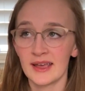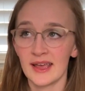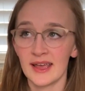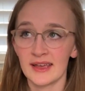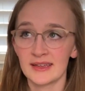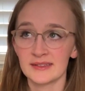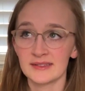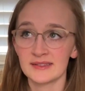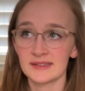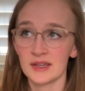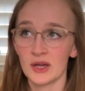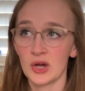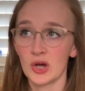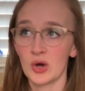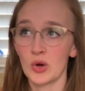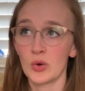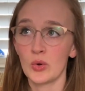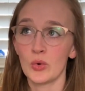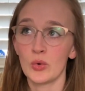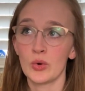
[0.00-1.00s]
And
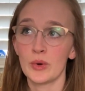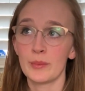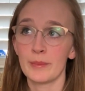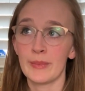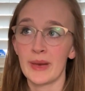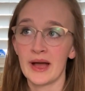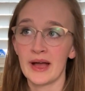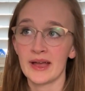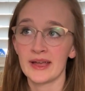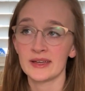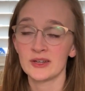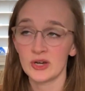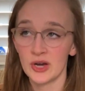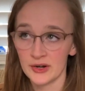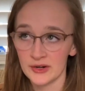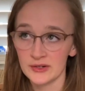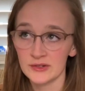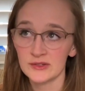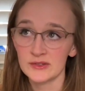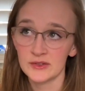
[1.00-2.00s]
so my
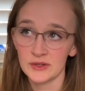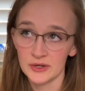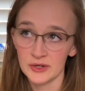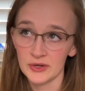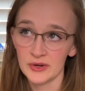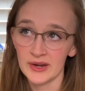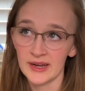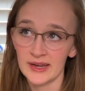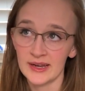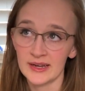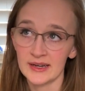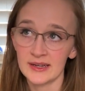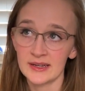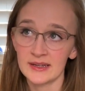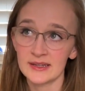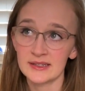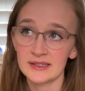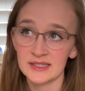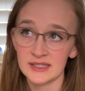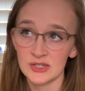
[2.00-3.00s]
daughter's third grade
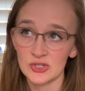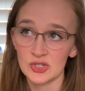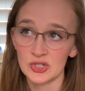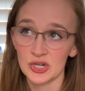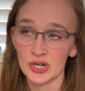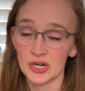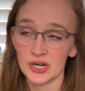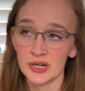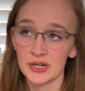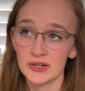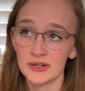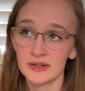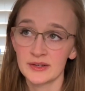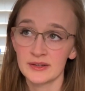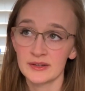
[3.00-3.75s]
teacher